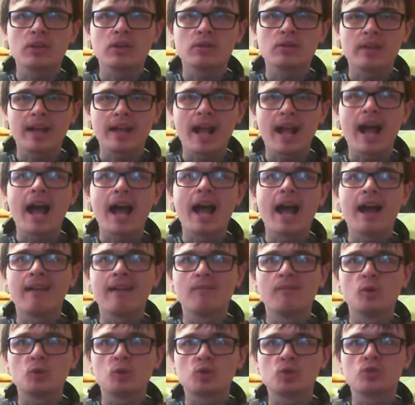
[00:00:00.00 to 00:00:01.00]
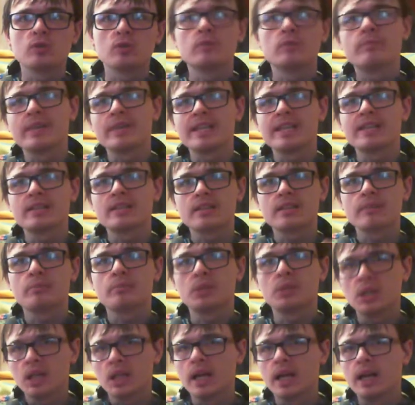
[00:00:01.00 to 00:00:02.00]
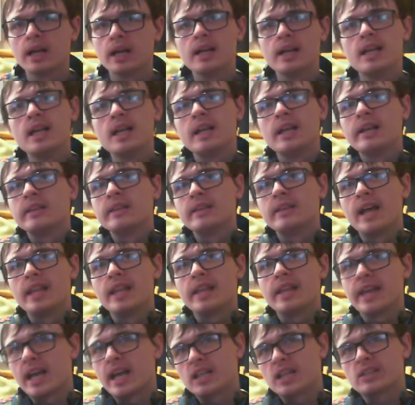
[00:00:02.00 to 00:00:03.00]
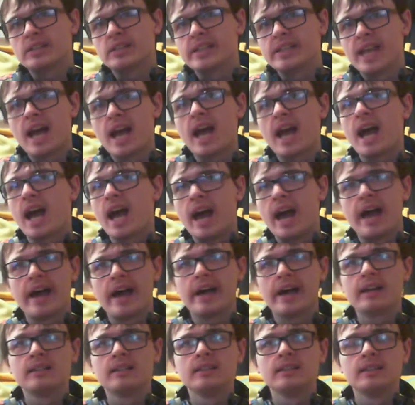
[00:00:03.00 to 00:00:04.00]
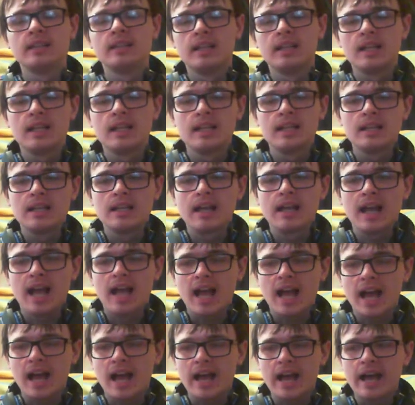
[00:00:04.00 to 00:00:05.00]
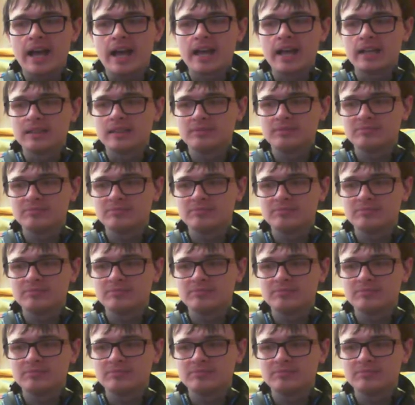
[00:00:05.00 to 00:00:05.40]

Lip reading: are or should be simpler than they actually are. I